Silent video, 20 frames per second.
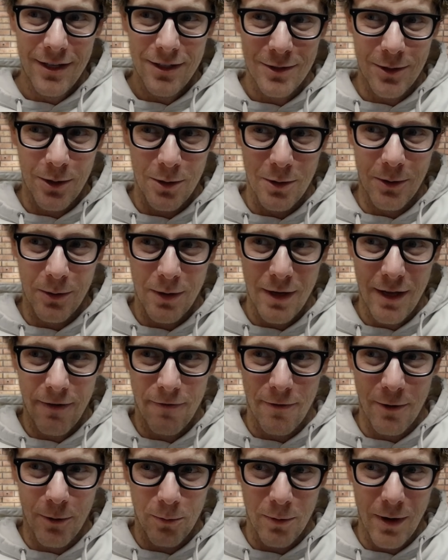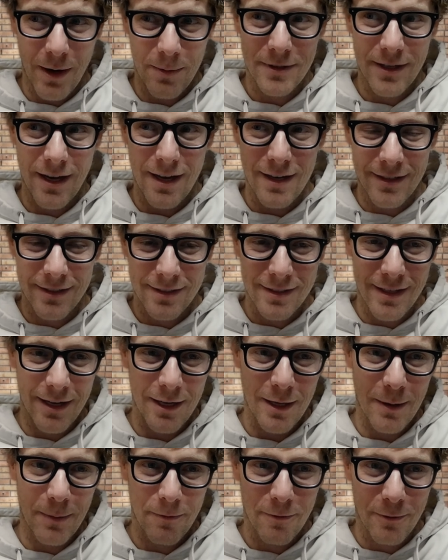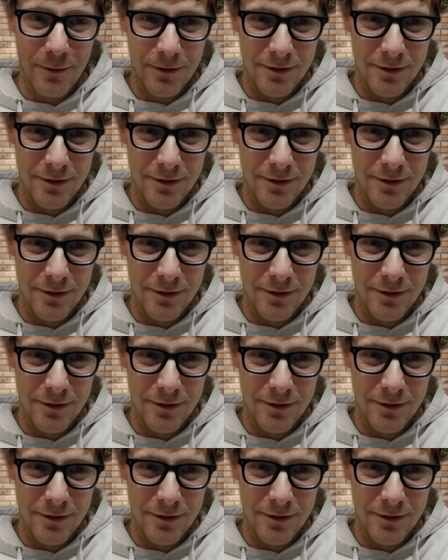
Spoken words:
So if your website is set up for